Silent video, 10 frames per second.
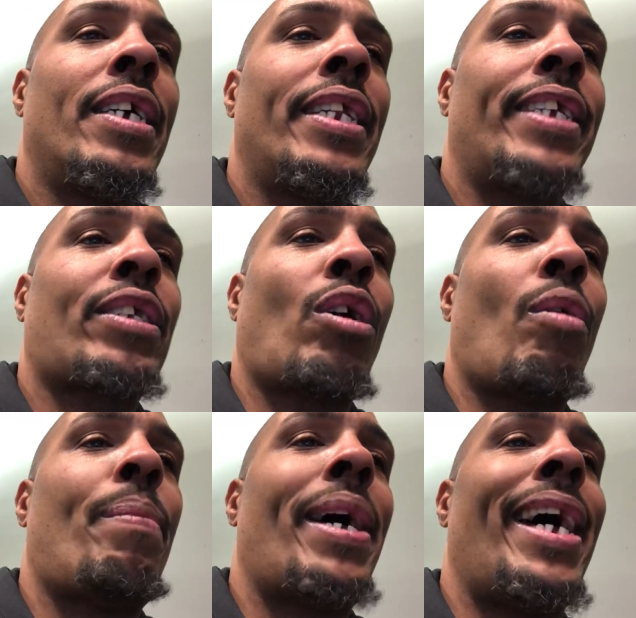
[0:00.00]
Let's
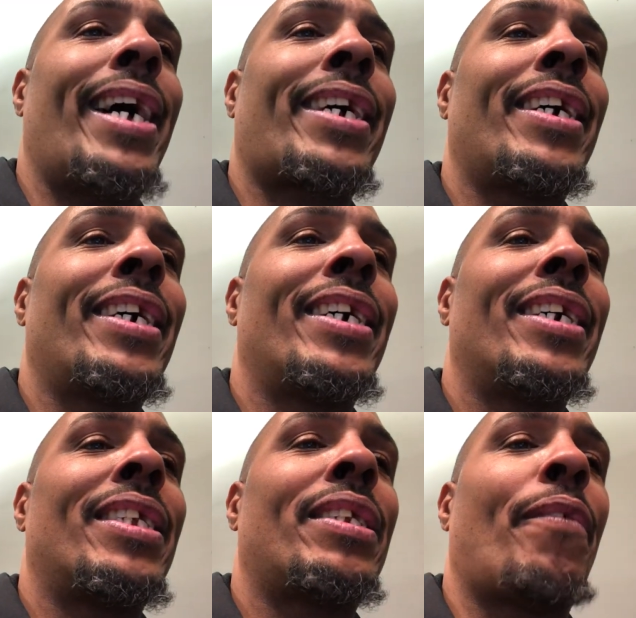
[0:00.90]
go back
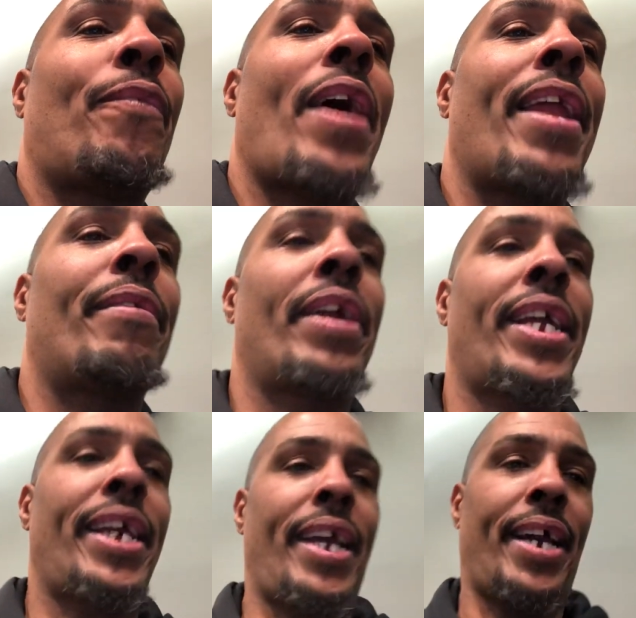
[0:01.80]
to Fighter of the
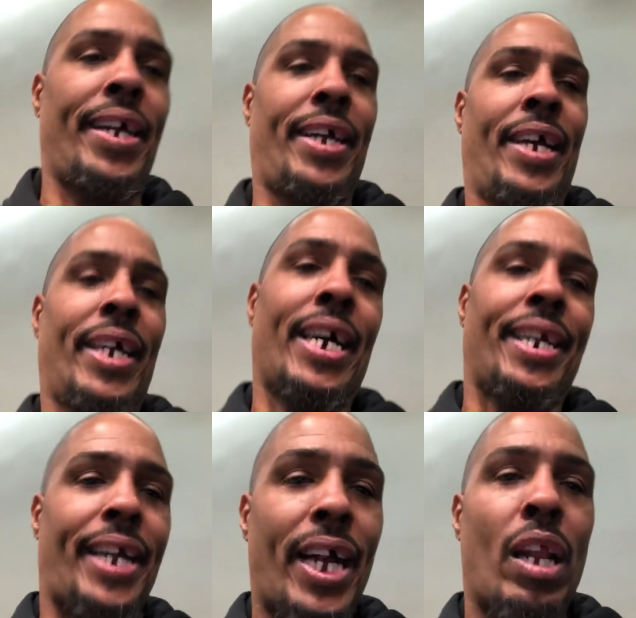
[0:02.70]
Year.
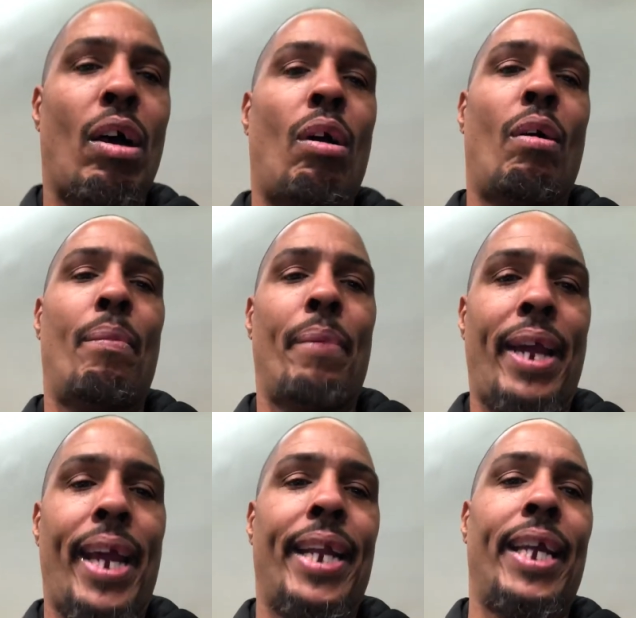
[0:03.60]
Canelo,
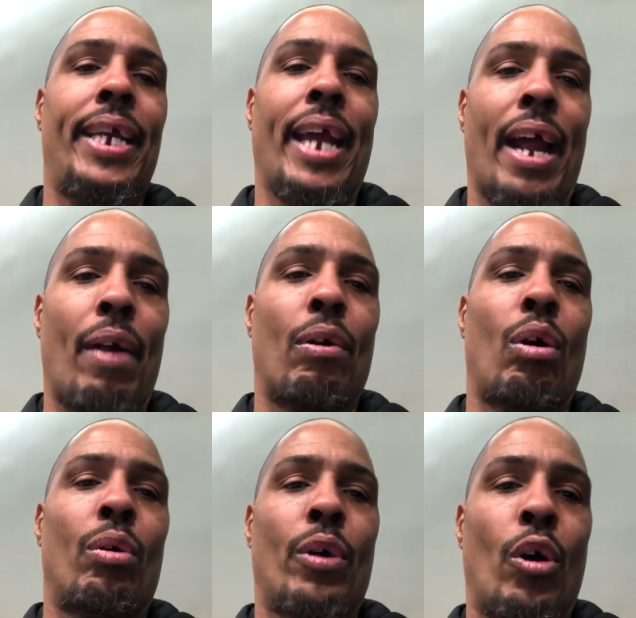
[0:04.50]
Manny,
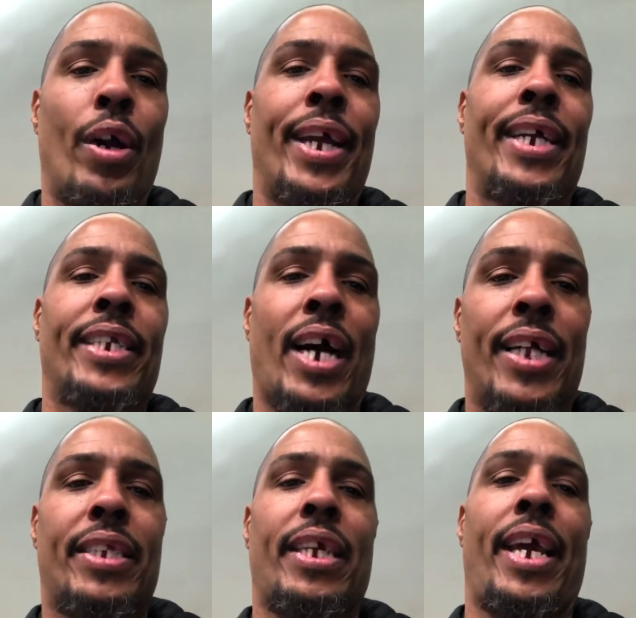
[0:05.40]
Errol, Naoya,
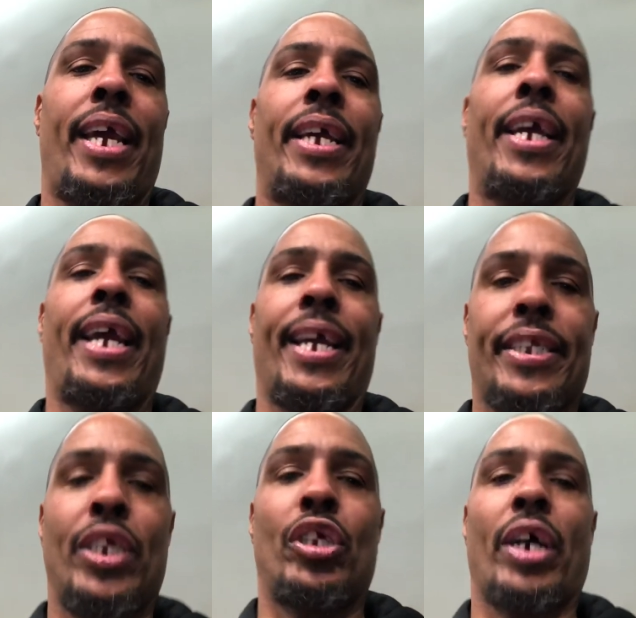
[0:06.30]
Dante,
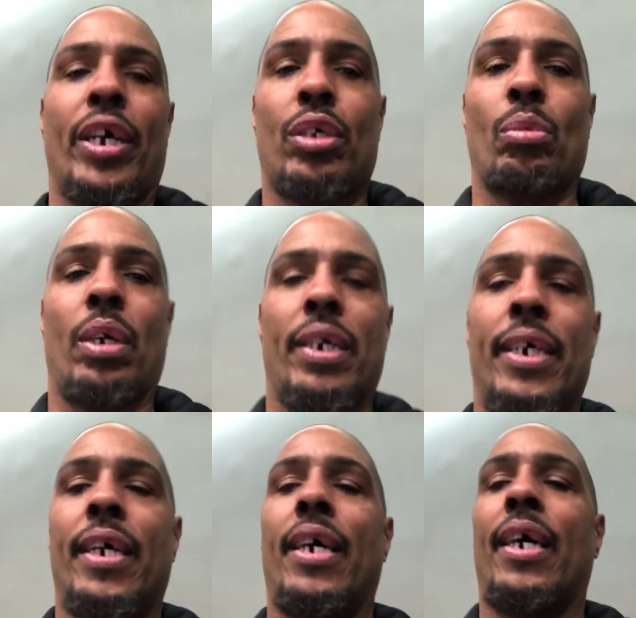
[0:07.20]
Anthony Joshua.
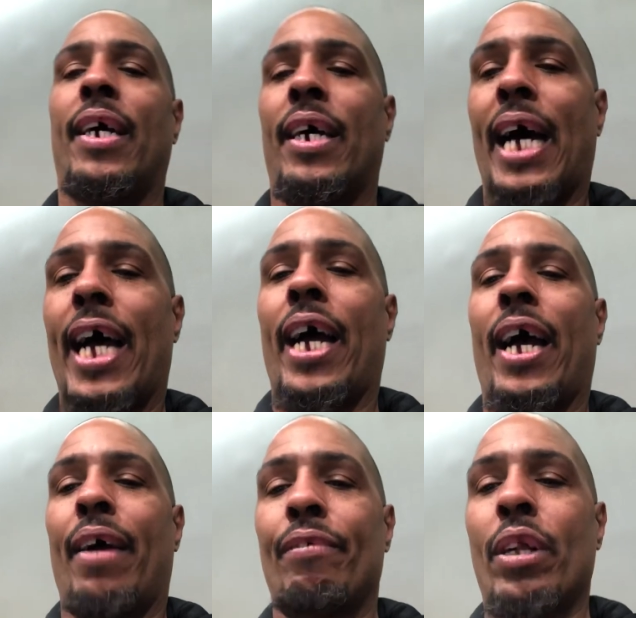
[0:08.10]
I,
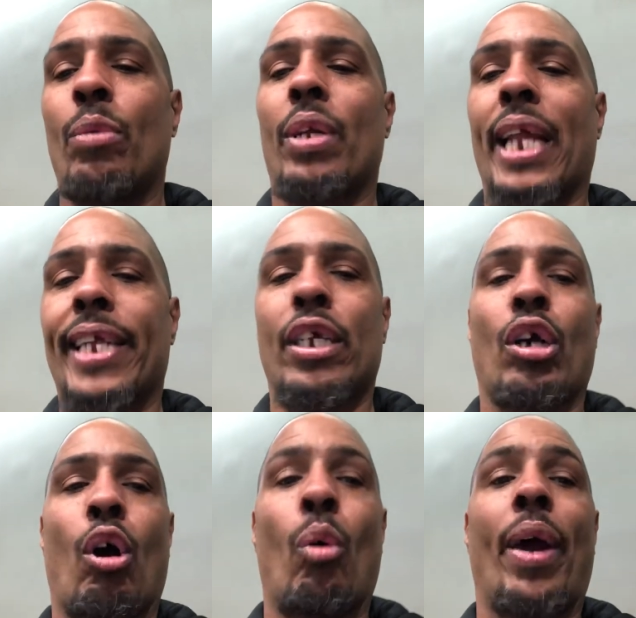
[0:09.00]
I really would like to
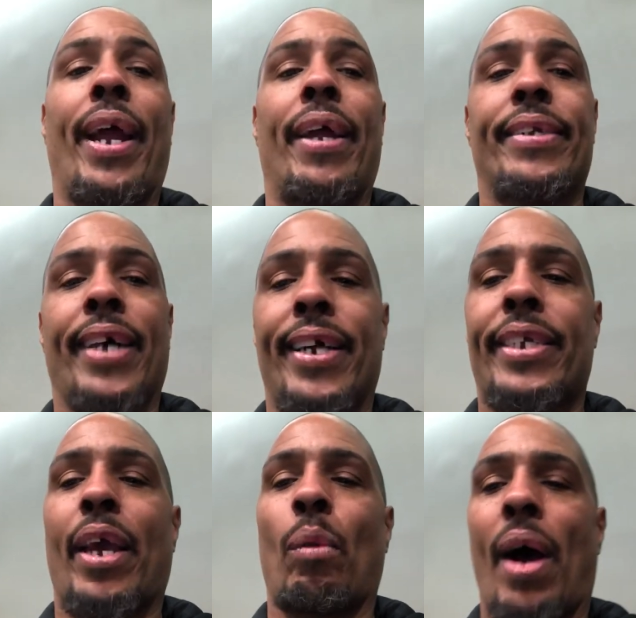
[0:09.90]
go with
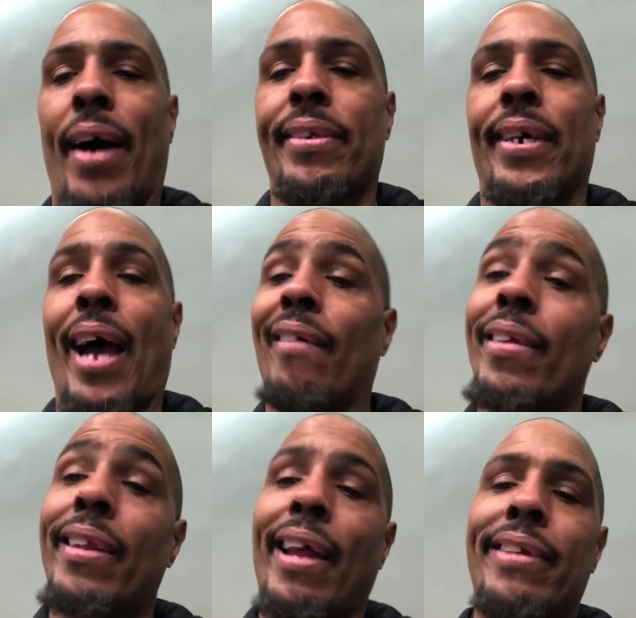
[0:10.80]
Dante Wilder. I
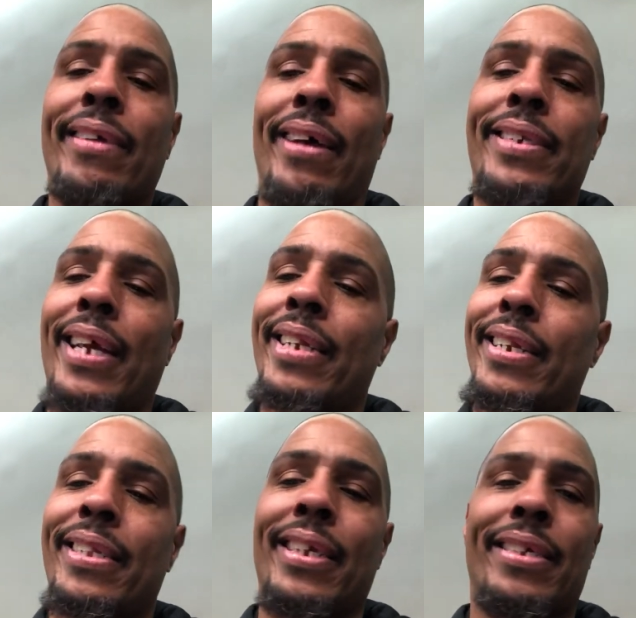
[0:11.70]
really like Dante. I
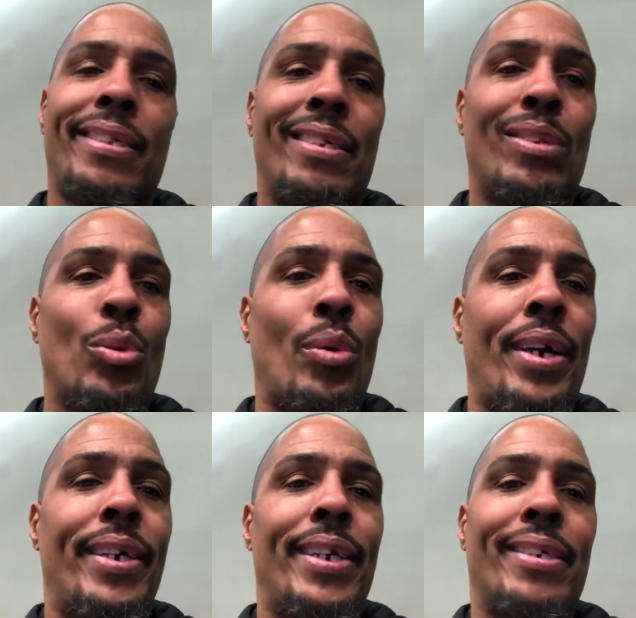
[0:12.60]
like the things he's
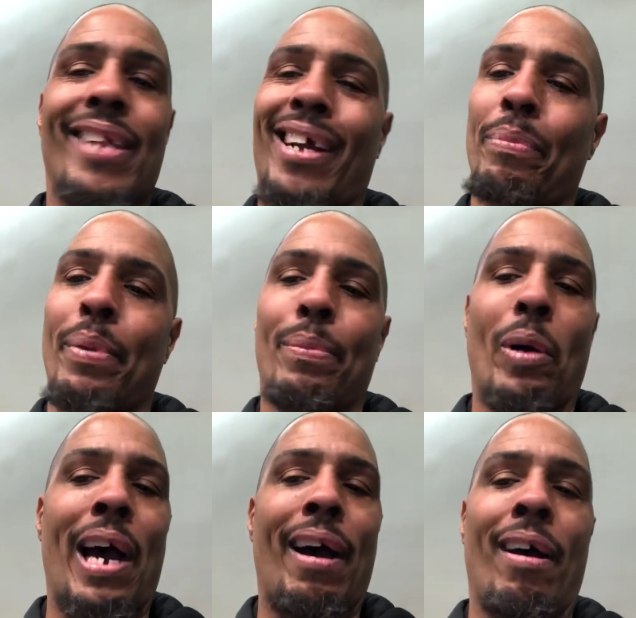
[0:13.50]
doing. He's knocking people
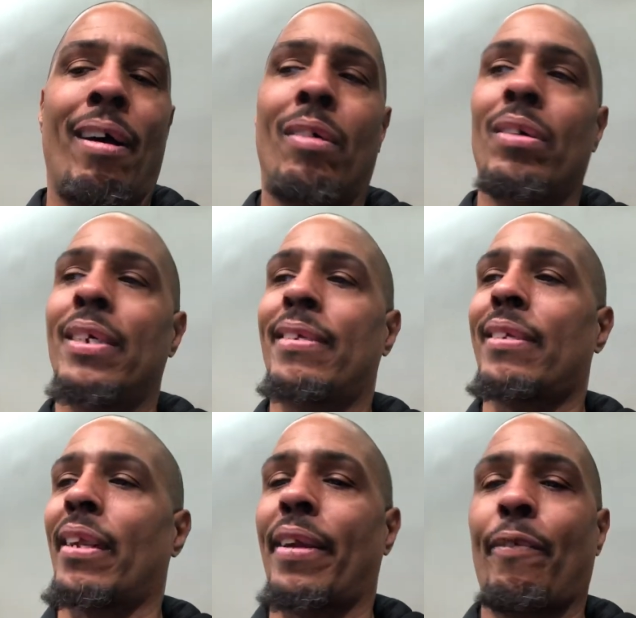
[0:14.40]
out. He's
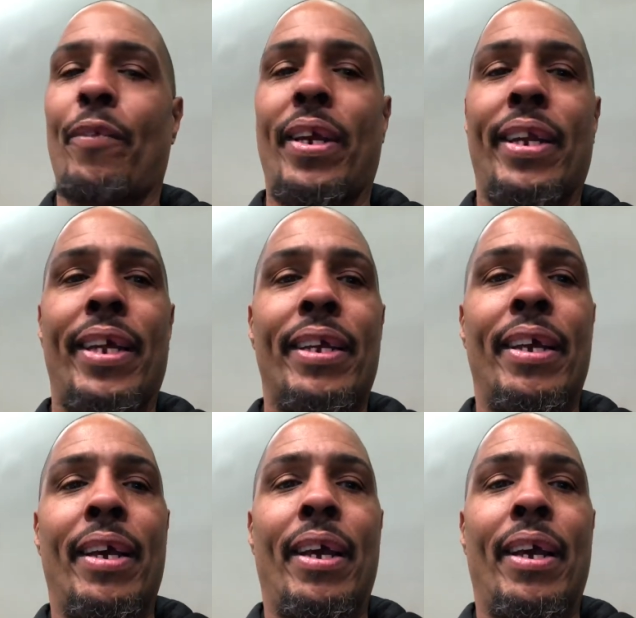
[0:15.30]
still undefeated.